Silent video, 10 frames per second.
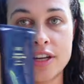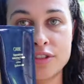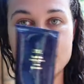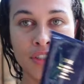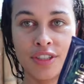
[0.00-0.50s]

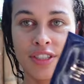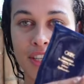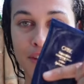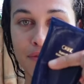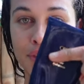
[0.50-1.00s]
As you can
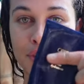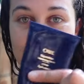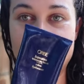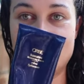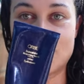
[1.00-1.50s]
see, I've
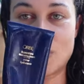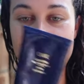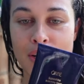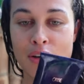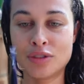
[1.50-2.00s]
used
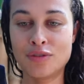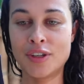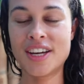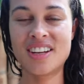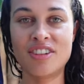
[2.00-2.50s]
quite a lot of
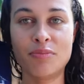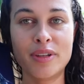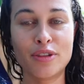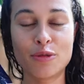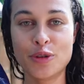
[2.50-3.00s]
it and I've
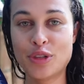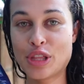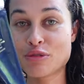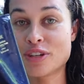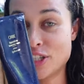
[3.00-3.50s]
been through
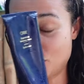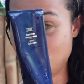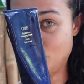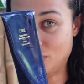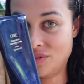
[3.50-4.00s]
three
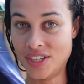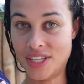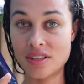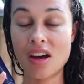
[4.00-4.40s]
tubes of these.